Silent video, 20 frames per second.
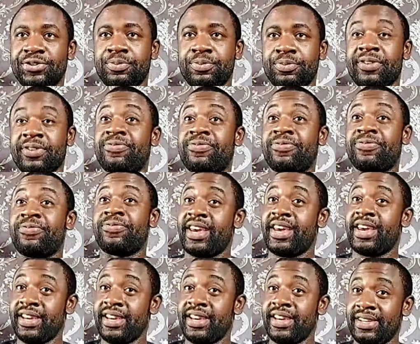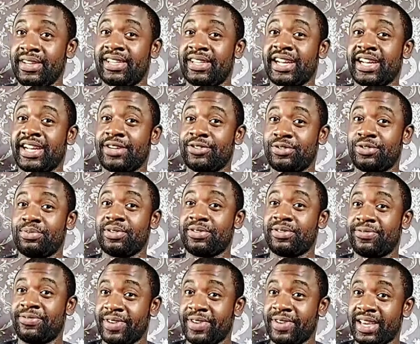being fair, learning how to be
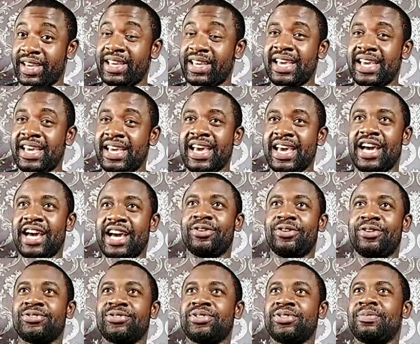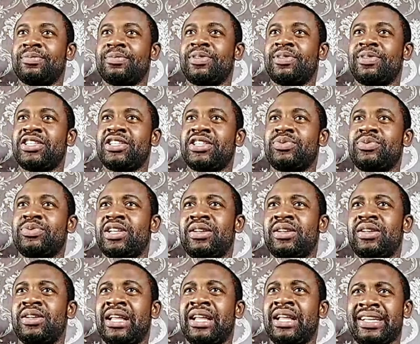fair. And also, it's a place where,
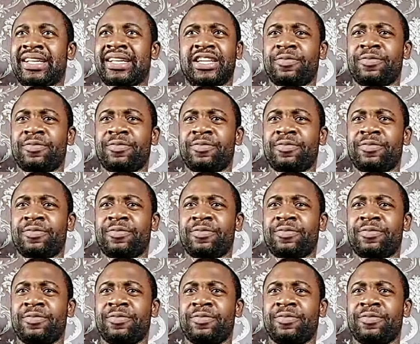like I said,